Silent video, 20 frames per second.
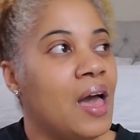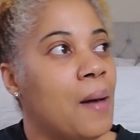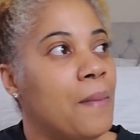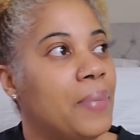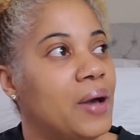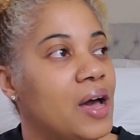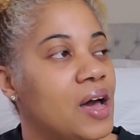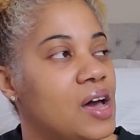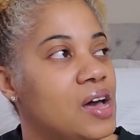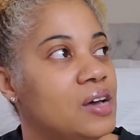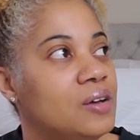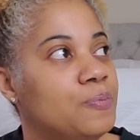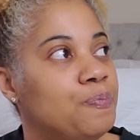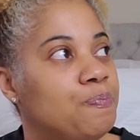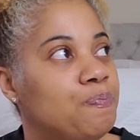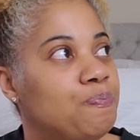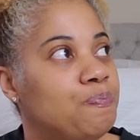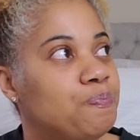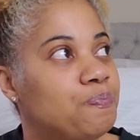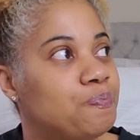But
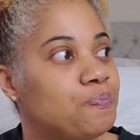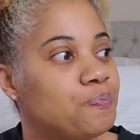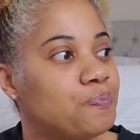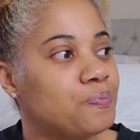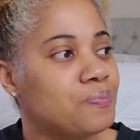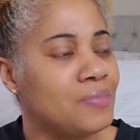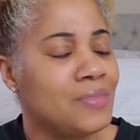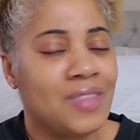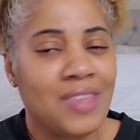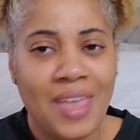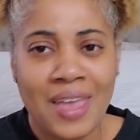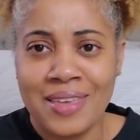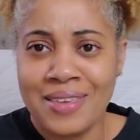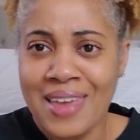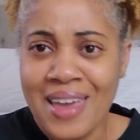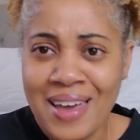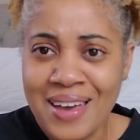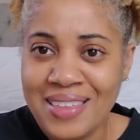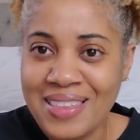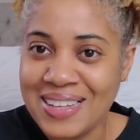um,
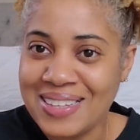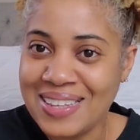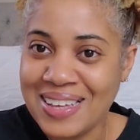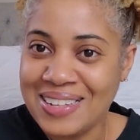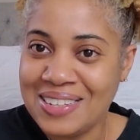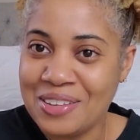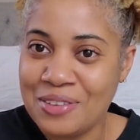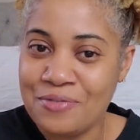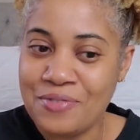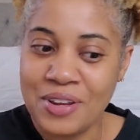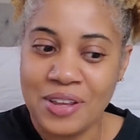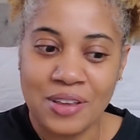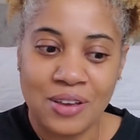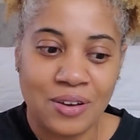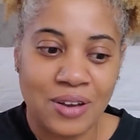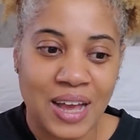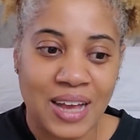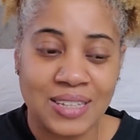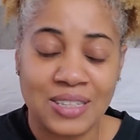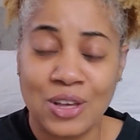yeah, that's the end of the video,
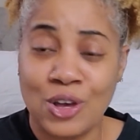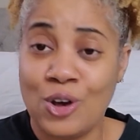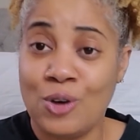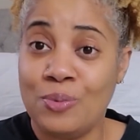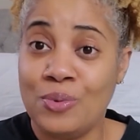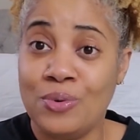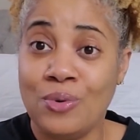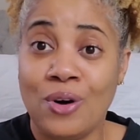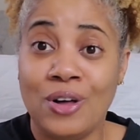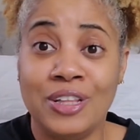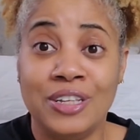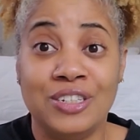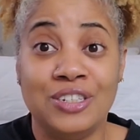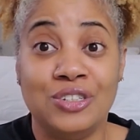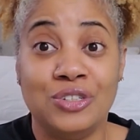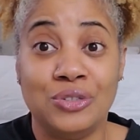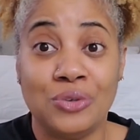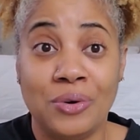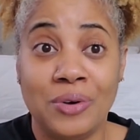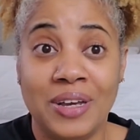guys. I hope you all
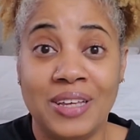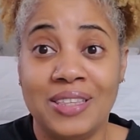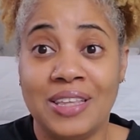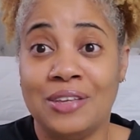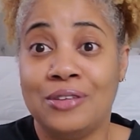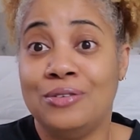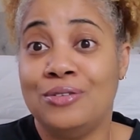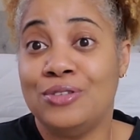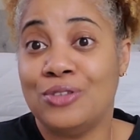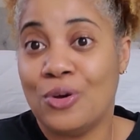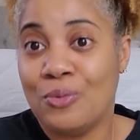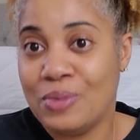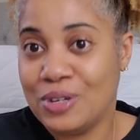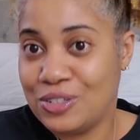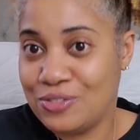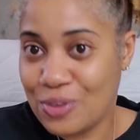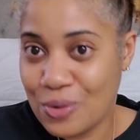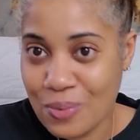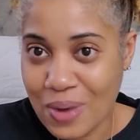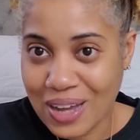enjoy. Thank you so
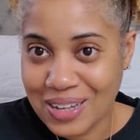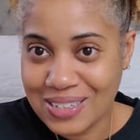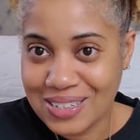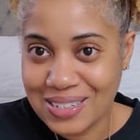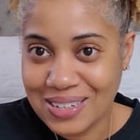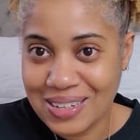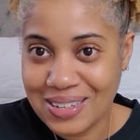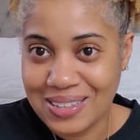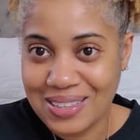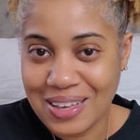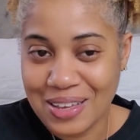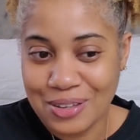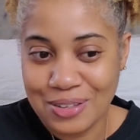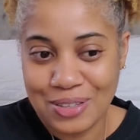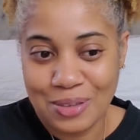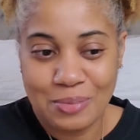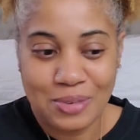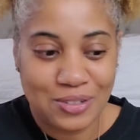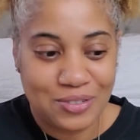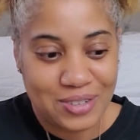much for watching. Thank you
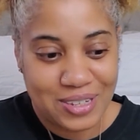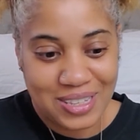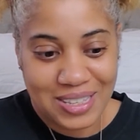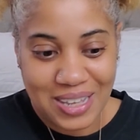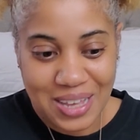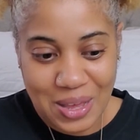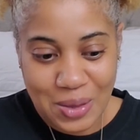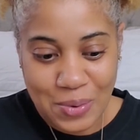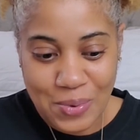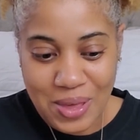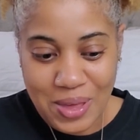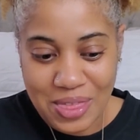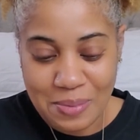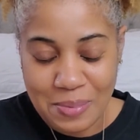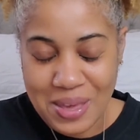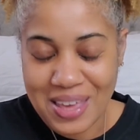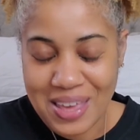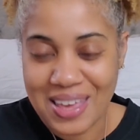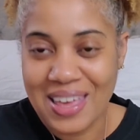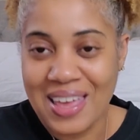so much for sticking with
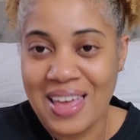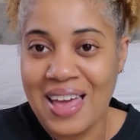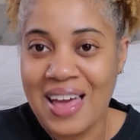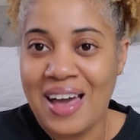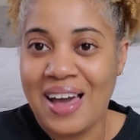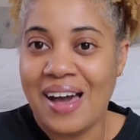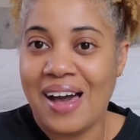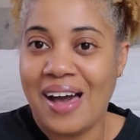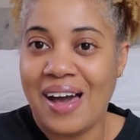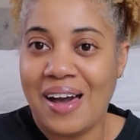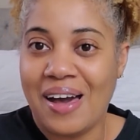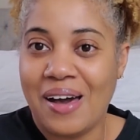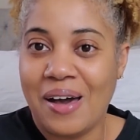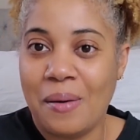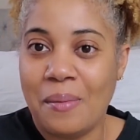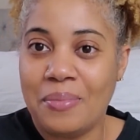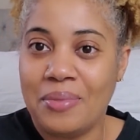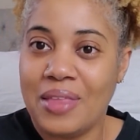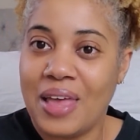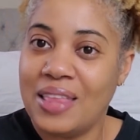me.
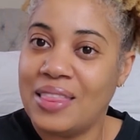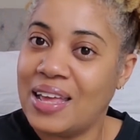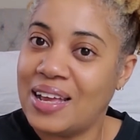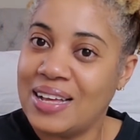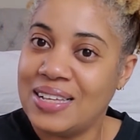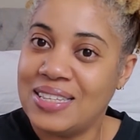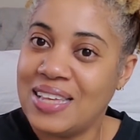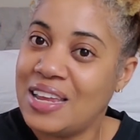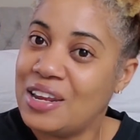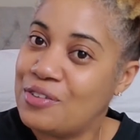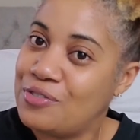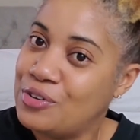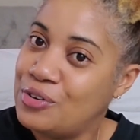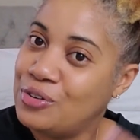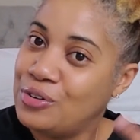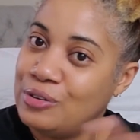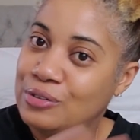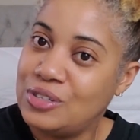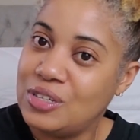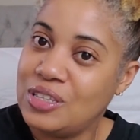Um, and like I said, if you're
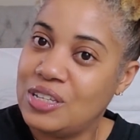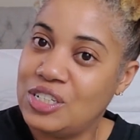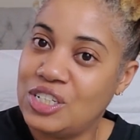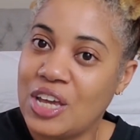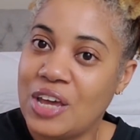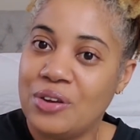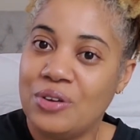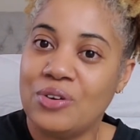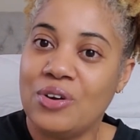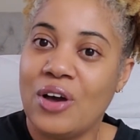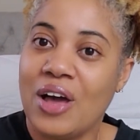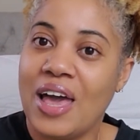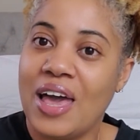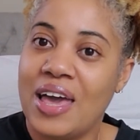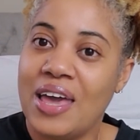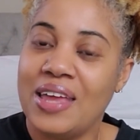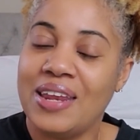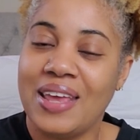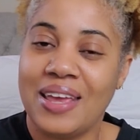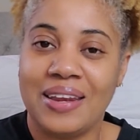new to the channel, go
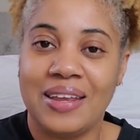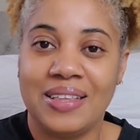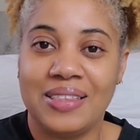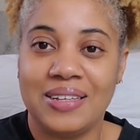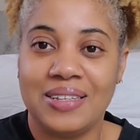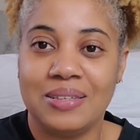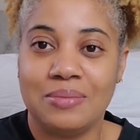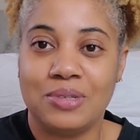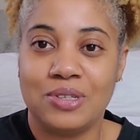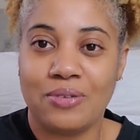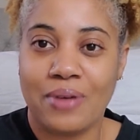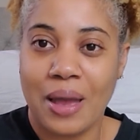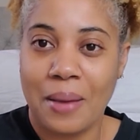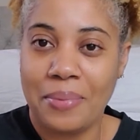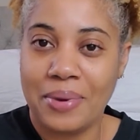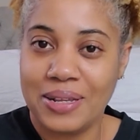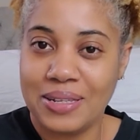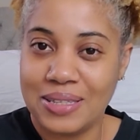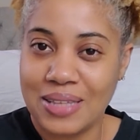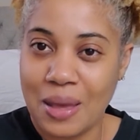ahead and hit the subscribe
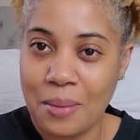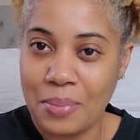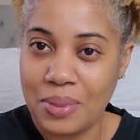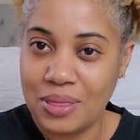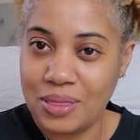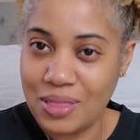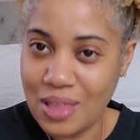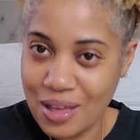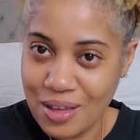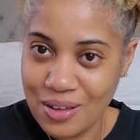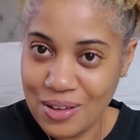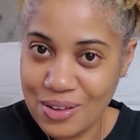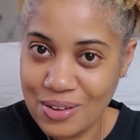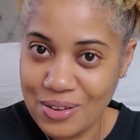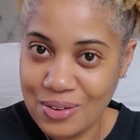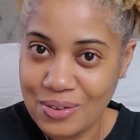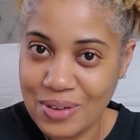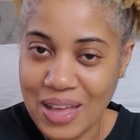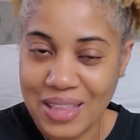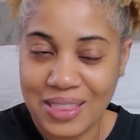button down
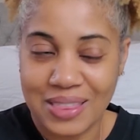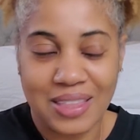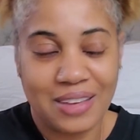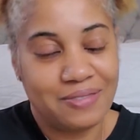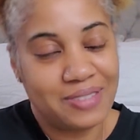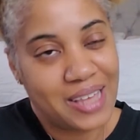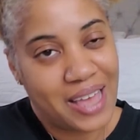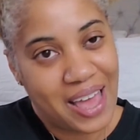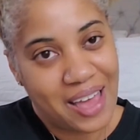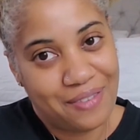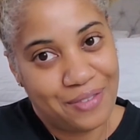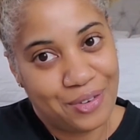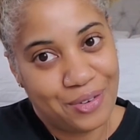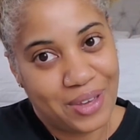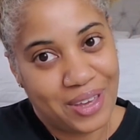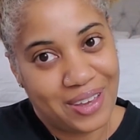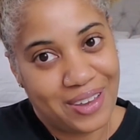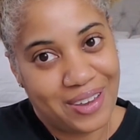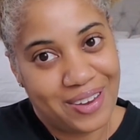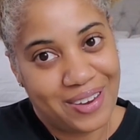below. I'd love to have you
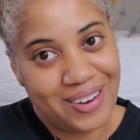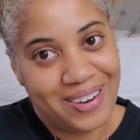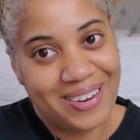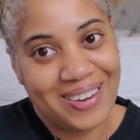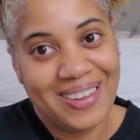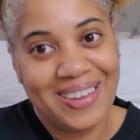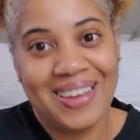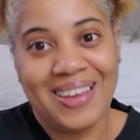here.